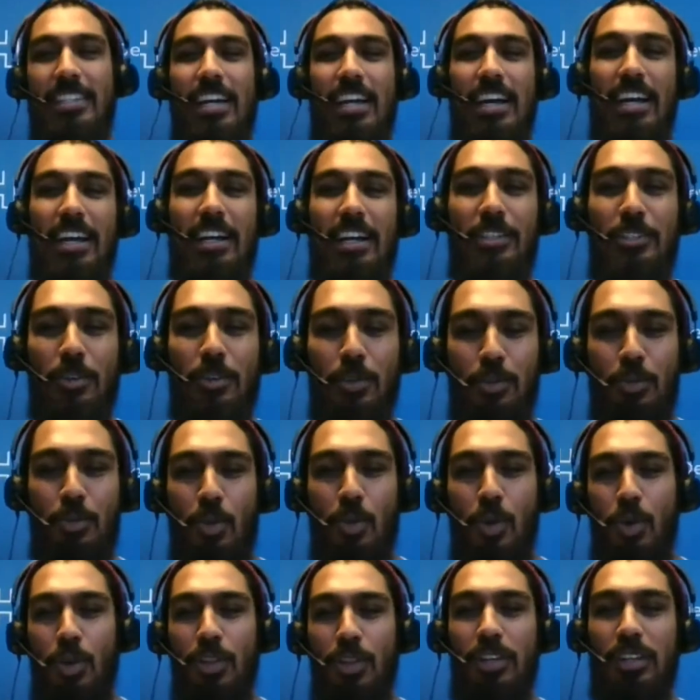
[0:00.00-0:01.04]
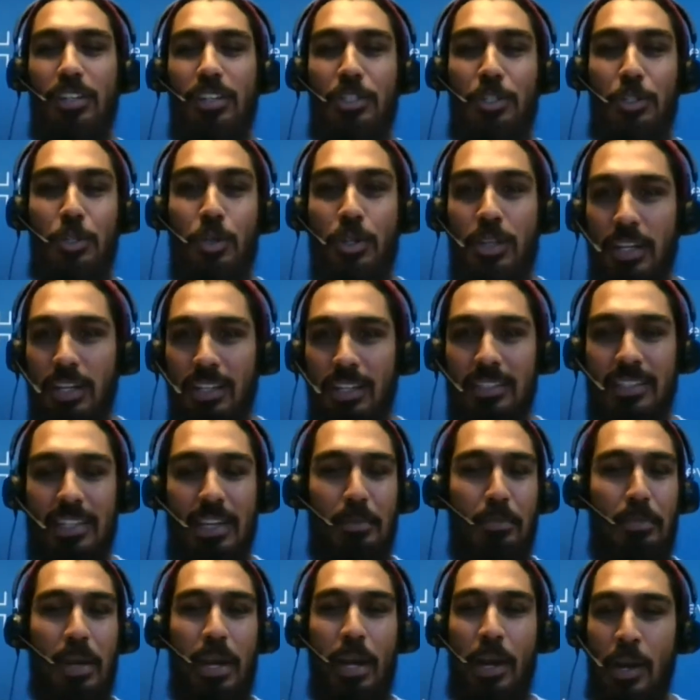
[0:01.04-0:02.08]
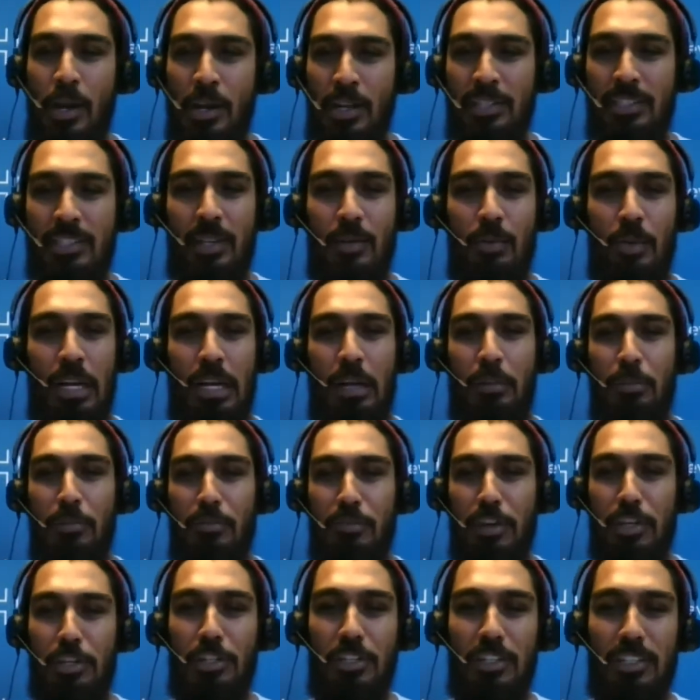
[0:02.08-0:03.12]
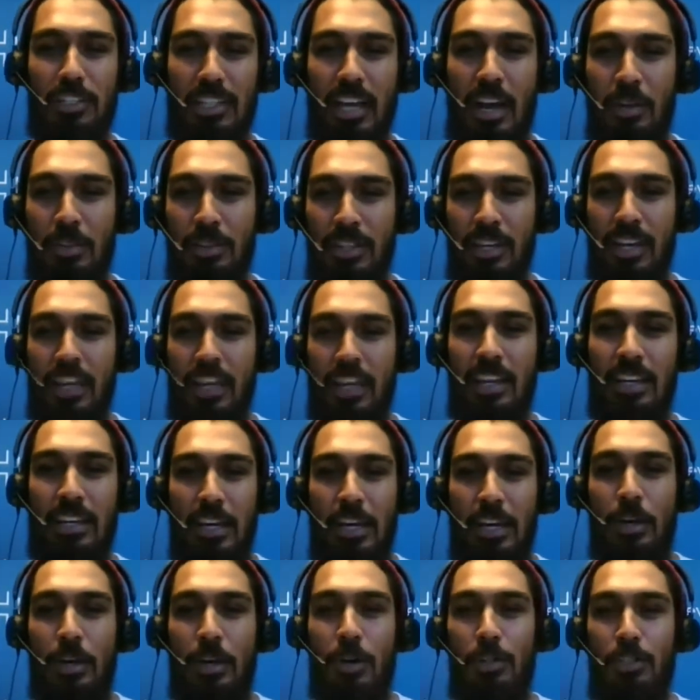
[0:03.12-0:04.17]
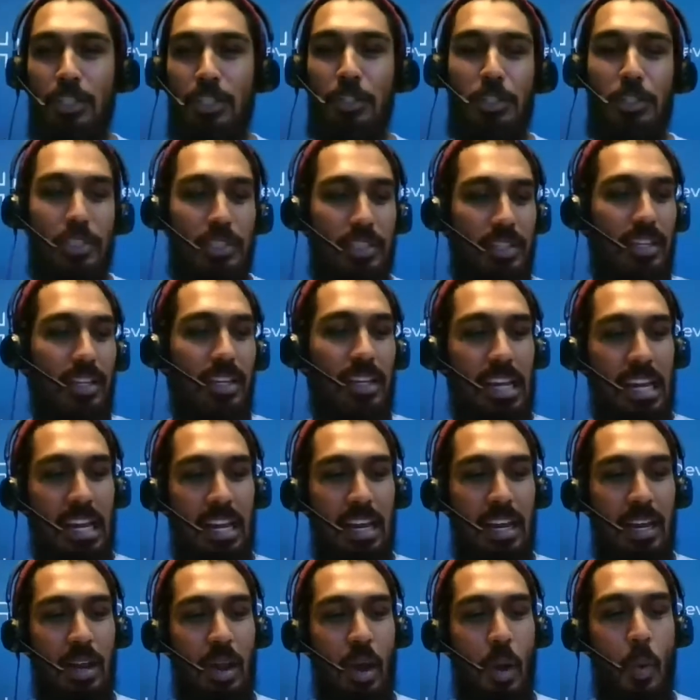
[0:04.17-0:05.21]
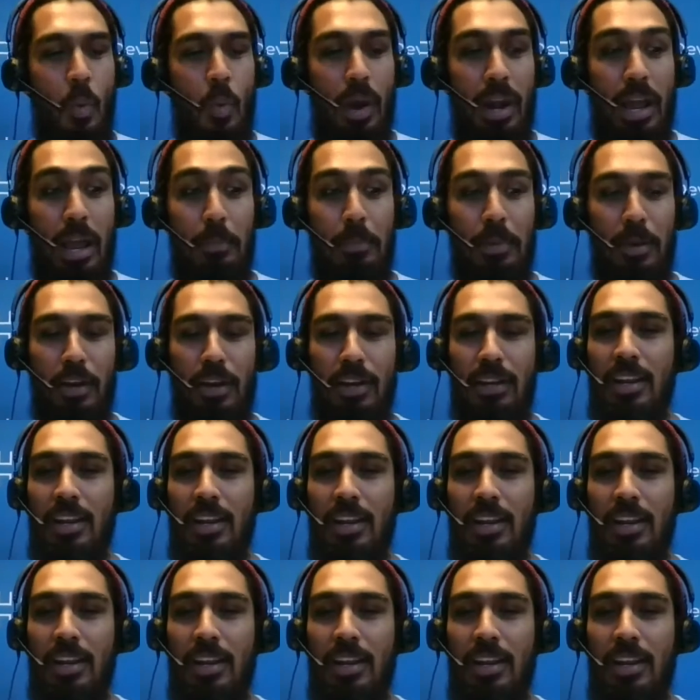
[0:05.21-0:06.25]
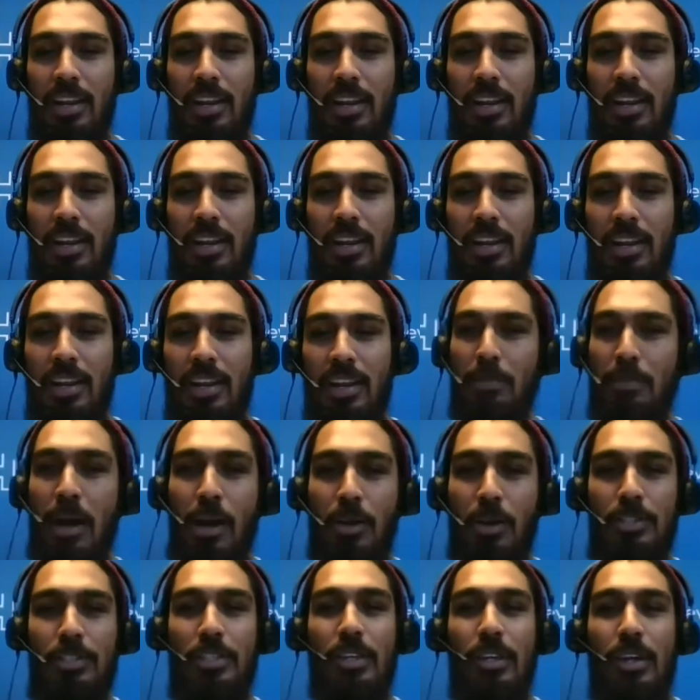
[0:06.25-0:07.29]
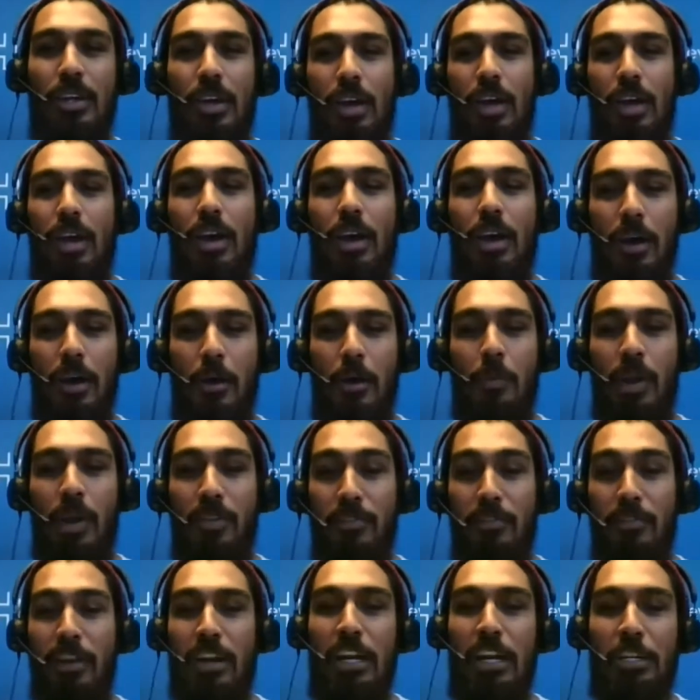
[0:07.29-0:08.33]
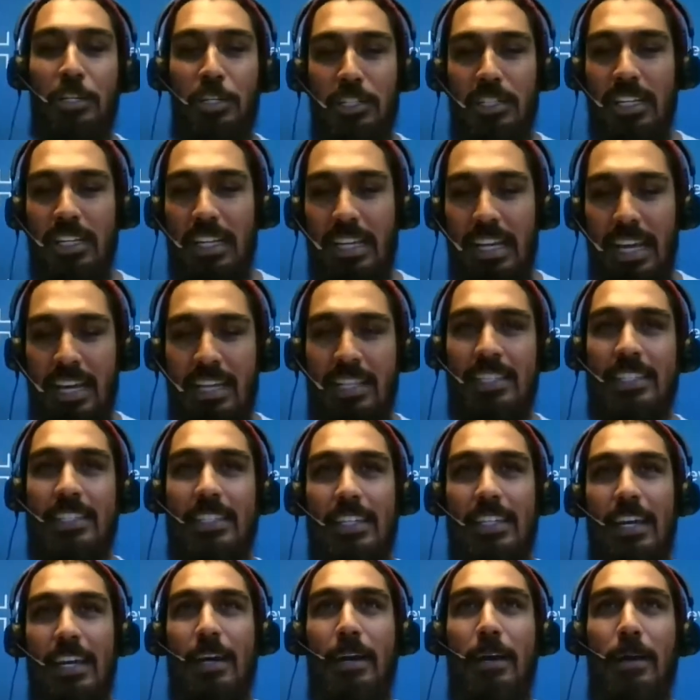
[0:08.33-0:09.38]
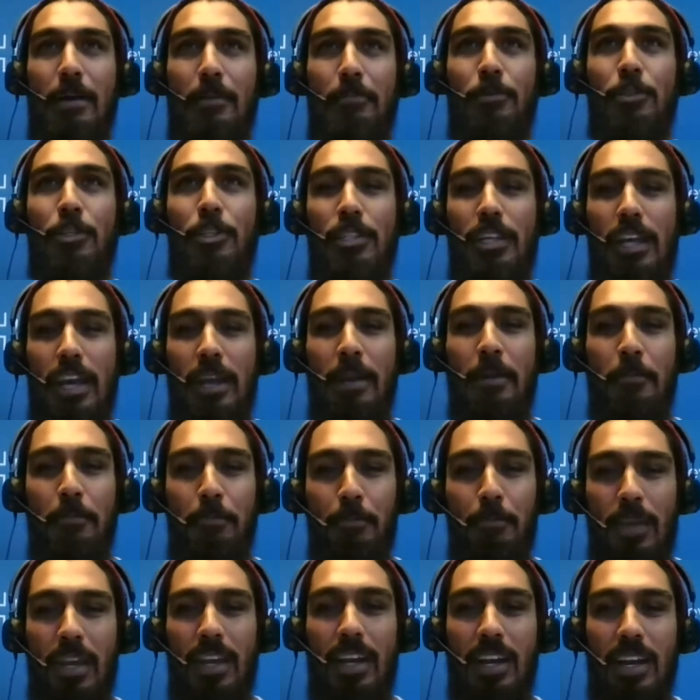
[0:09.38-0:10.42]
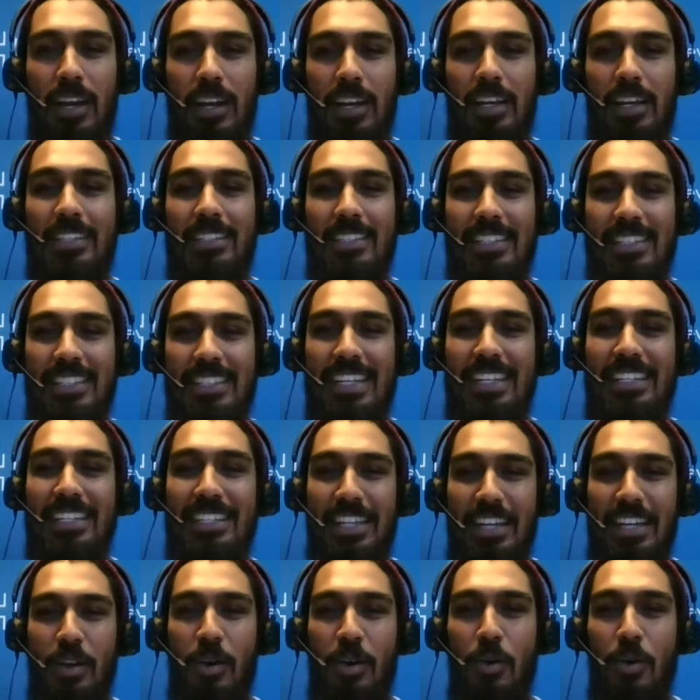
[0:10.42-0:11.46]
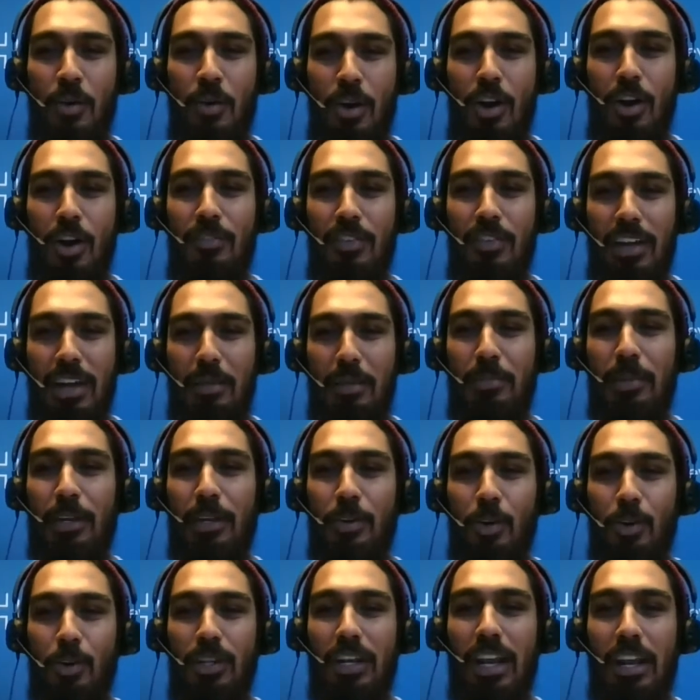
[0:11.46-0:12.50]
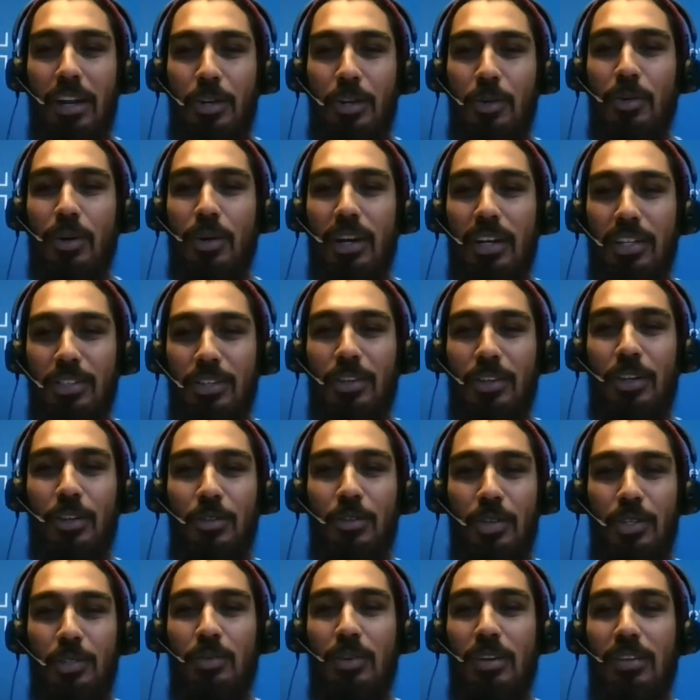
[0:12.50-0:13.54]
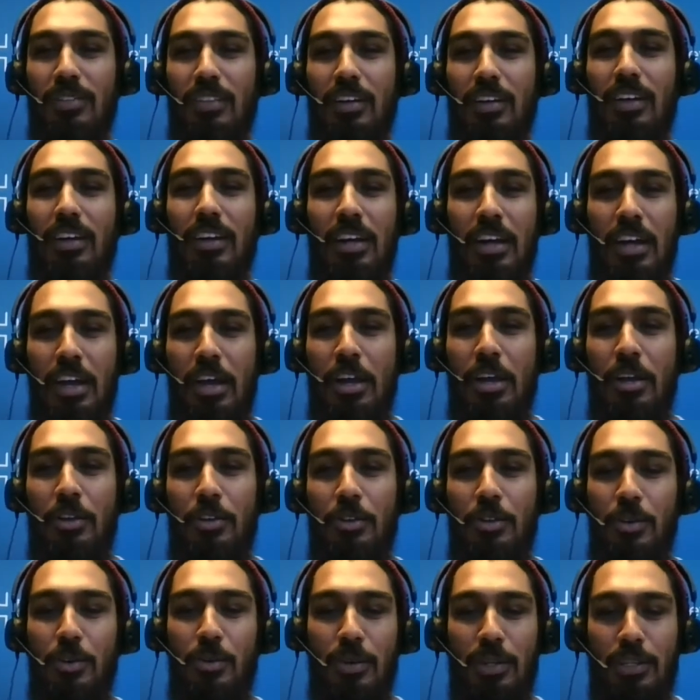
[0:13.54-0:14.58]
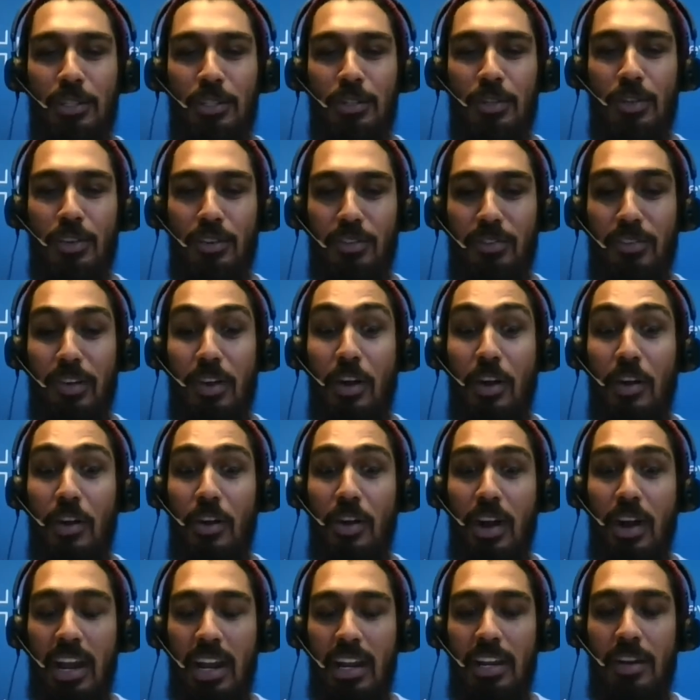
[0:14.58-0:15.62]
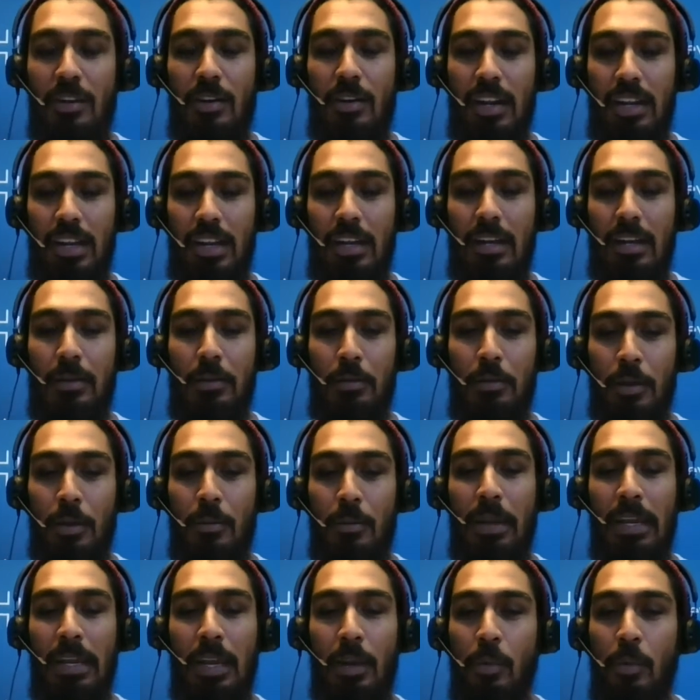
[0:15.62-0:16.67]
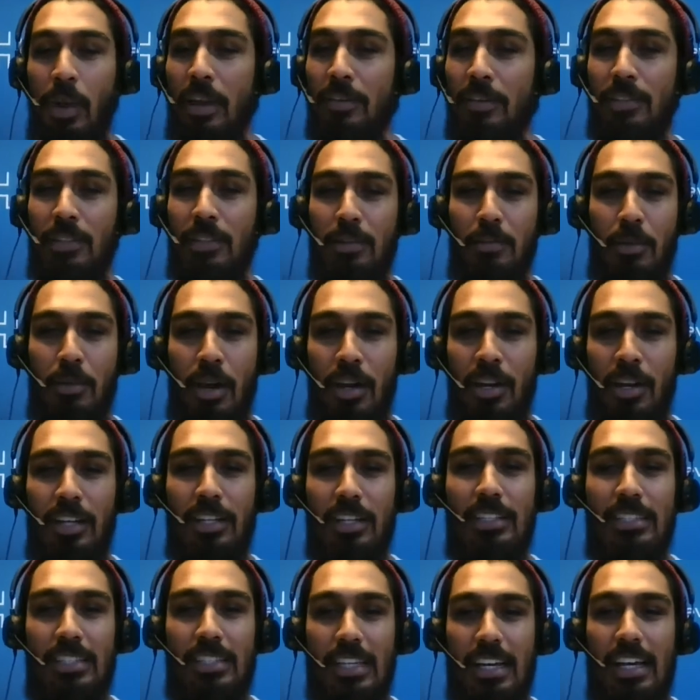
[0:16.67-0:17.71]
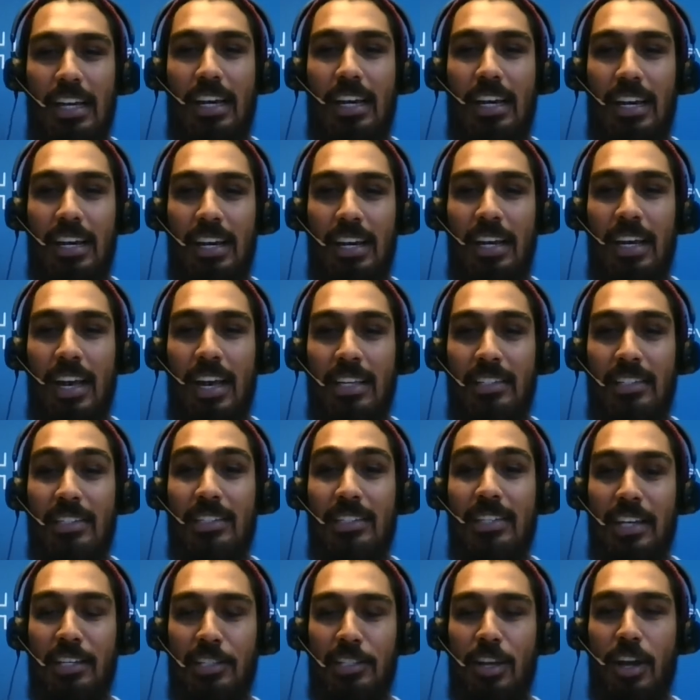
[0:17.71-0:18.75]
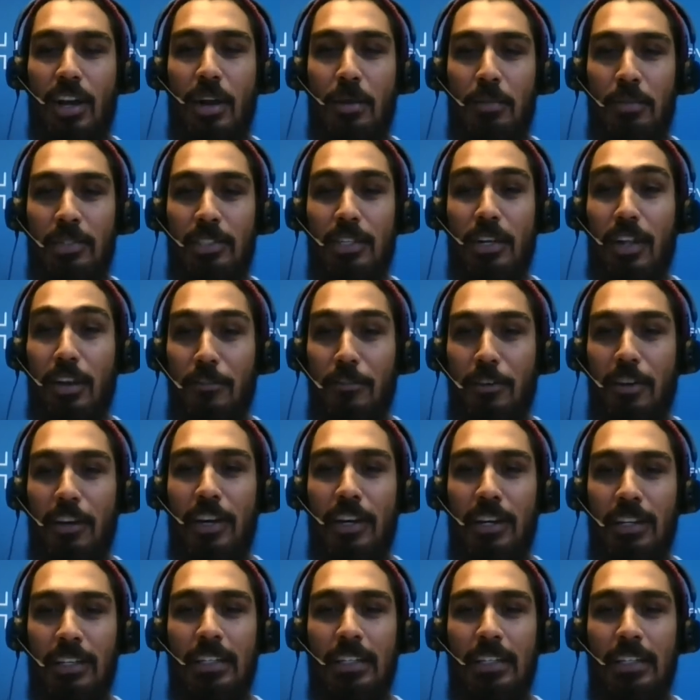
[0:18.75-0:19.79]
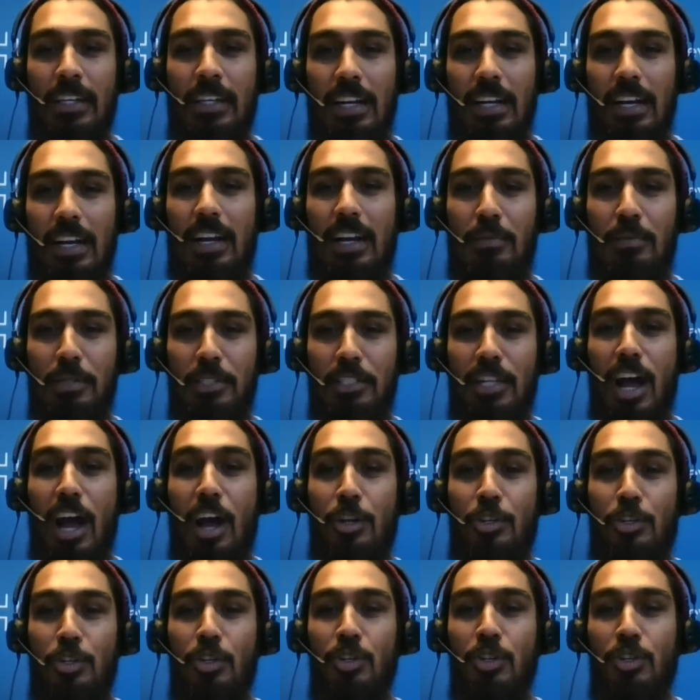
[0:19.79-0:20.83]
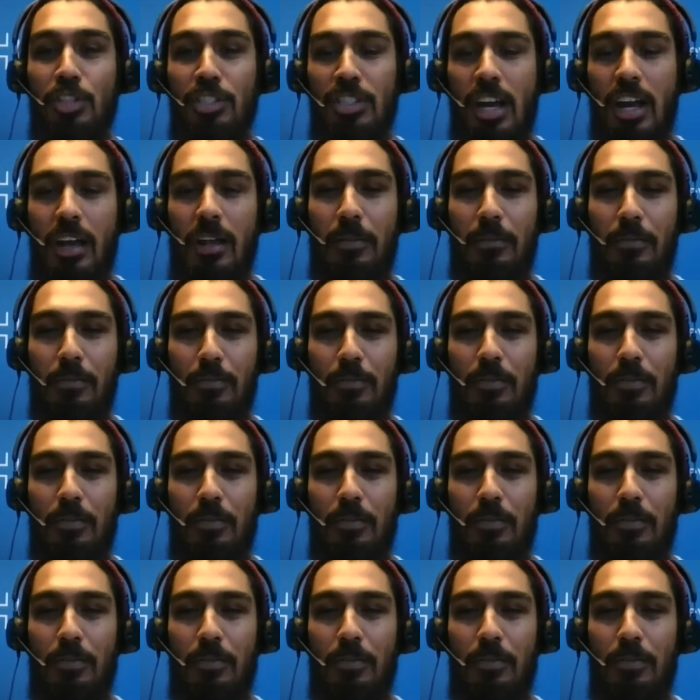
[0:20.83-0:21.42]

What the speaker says: So to all the students and parents and working professionals out there who's interested in what Hyperion does, what coding is about, we have a very interesting guest today. He's the CTO of a company called Kandua. So Kandua is one of the newest sort of really, making waves in the market as a tech startup in South Africa, Mr. Arjun Khoosal.